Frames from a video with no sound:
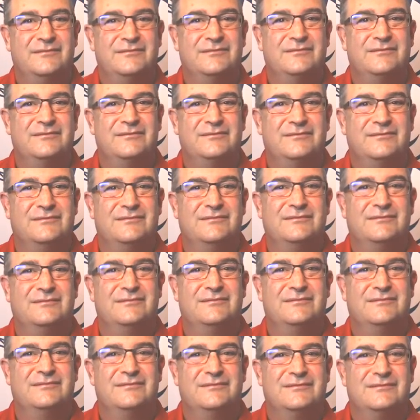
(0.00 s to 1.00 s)

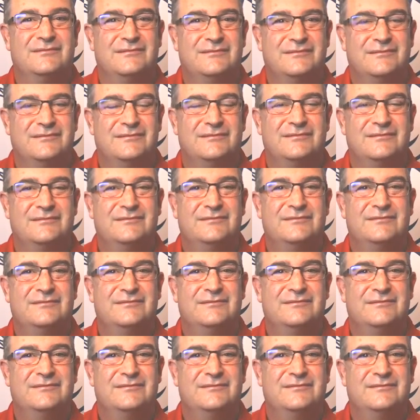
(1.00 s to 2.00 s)

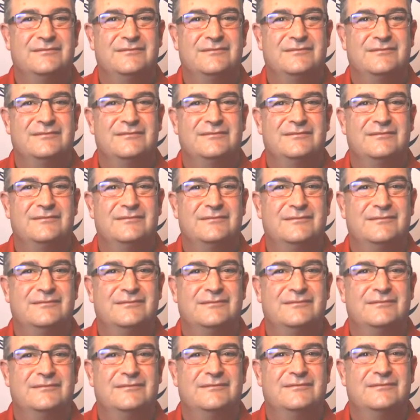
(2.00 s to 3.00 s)

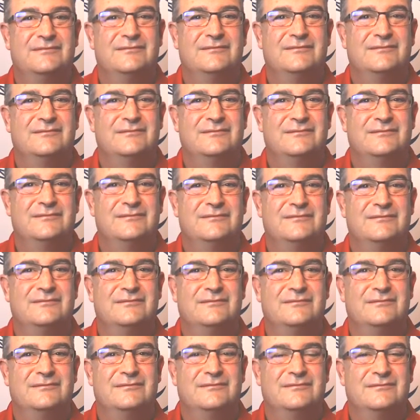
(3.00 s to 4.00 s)

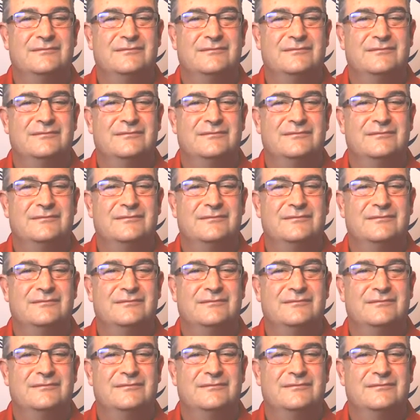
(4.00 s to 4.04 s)
[no speech]